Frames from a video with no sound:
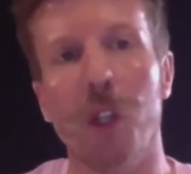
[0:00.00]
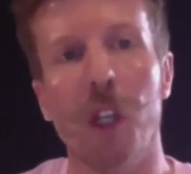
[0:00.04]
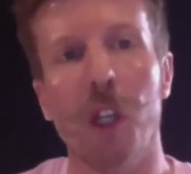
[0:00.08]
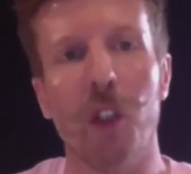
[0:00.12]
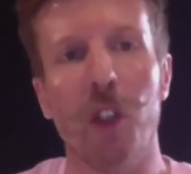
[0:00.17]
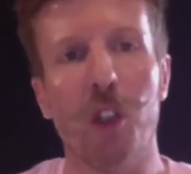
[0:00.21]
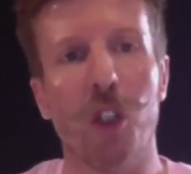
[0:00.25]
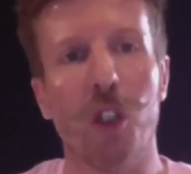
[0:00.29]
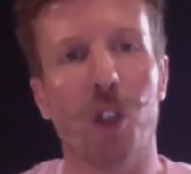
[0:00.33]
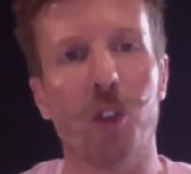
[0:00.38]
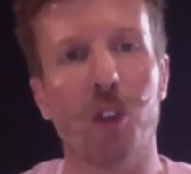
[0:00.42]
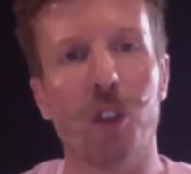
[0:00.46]

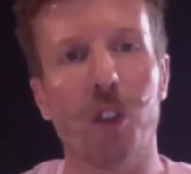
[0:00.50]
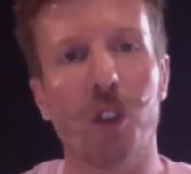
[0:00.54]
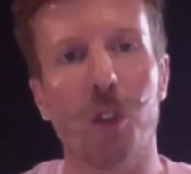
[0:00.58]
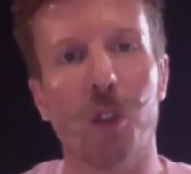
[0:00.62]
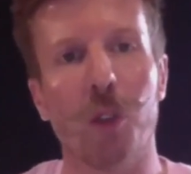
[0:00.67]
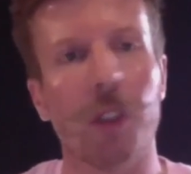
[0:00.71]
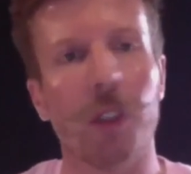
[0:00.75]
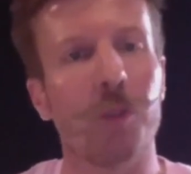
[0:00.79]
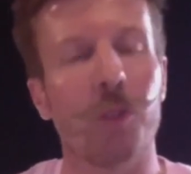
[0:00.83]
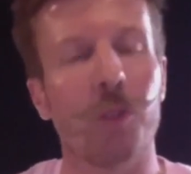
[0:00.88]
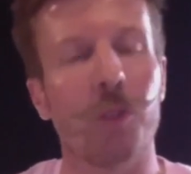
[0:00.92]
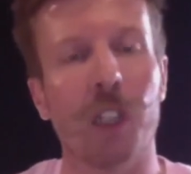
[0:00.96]
not
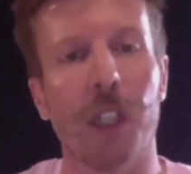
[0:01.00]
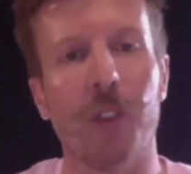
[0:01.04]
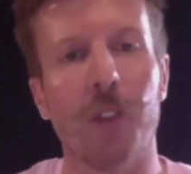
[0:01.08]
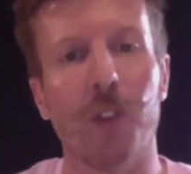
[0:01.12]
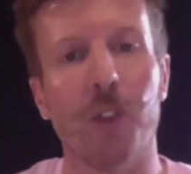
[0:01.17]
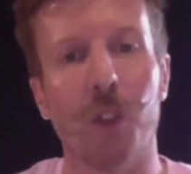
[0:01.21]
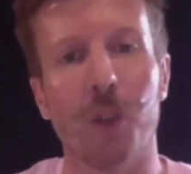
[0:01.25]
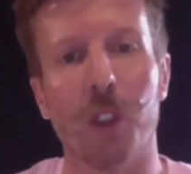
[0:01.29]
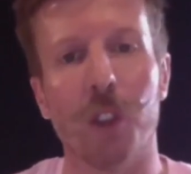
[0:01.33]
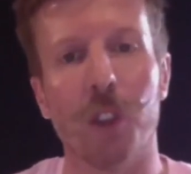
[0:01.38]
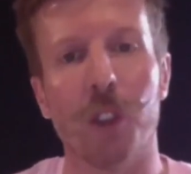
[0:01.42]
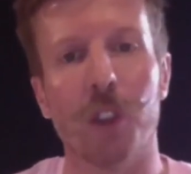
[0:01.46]
doing 10
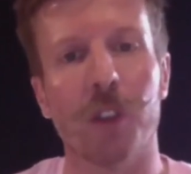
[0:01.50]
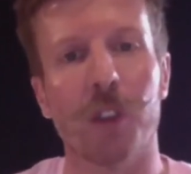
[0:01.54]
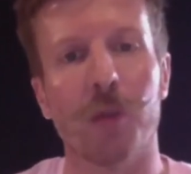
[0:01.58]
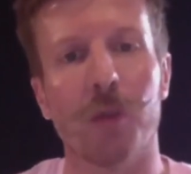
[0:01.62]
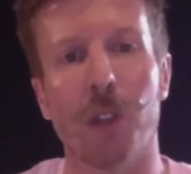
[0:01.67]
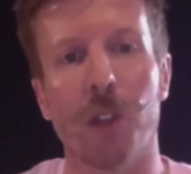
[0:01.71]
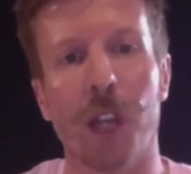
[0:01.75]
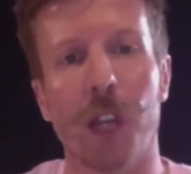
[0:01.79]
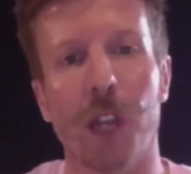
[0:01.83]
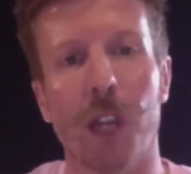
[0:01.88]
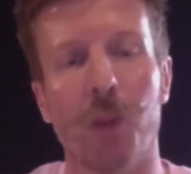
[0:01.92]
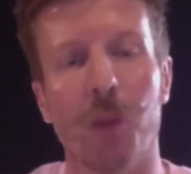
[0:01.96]
viewings
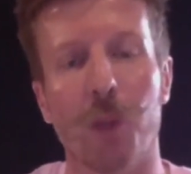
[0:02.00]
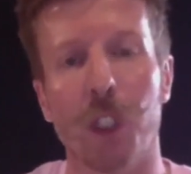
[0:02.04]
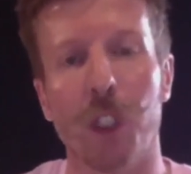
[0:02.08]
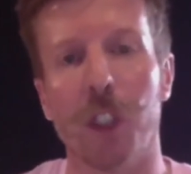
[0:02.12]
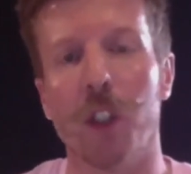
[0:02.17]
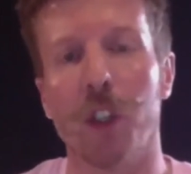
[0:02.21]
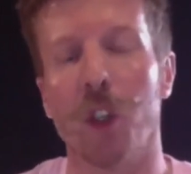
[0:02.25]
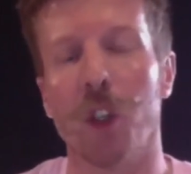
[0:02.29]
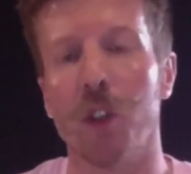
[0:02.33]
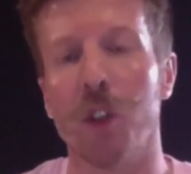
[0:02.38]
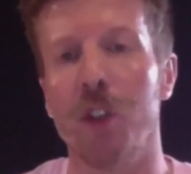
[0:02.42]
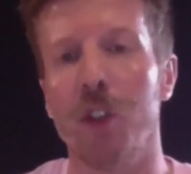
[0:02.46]
that week
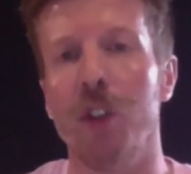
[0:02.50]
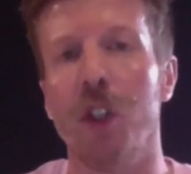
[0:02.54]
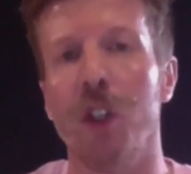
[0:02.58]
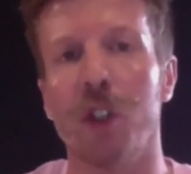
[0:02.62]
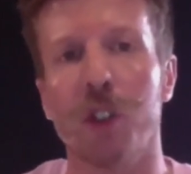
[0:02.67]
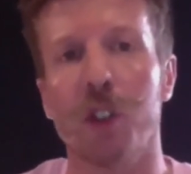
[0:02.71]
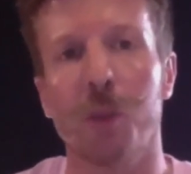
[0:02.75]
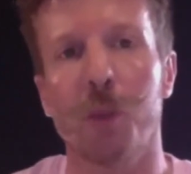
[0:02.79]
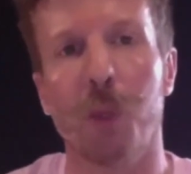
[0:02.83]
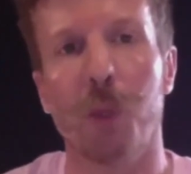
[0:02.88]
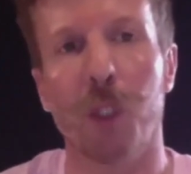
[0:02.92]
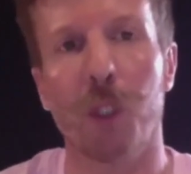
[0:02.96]
or not
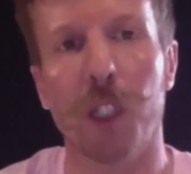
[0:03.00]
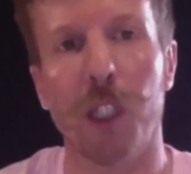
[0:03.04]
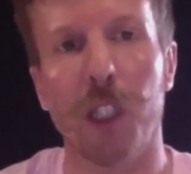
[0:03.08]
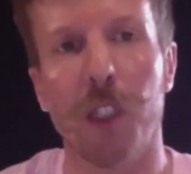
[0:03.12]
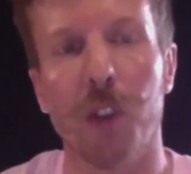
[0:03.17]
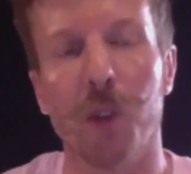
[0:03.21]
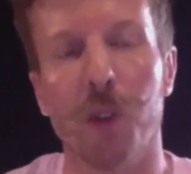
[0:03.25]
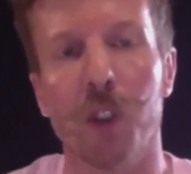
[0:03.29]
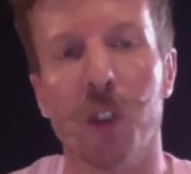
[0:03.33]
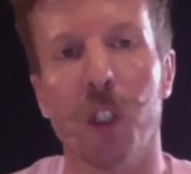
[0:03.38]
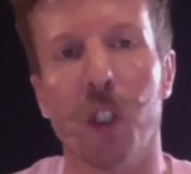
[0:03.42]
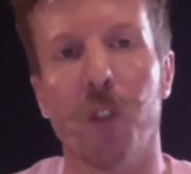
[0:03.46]
putting in
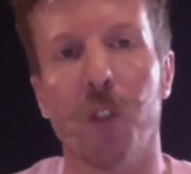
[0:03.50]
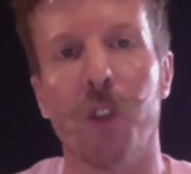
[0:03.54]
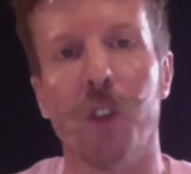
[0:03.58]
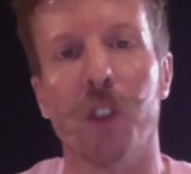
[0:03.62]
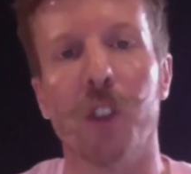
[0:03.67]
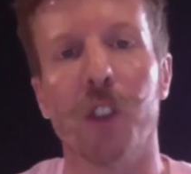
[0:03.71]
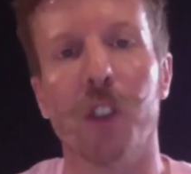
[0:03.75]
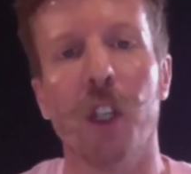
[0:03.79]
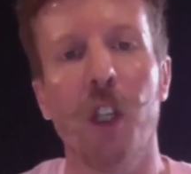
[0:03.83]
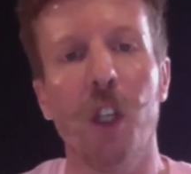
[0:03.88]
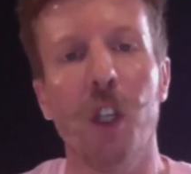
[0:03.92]
those offers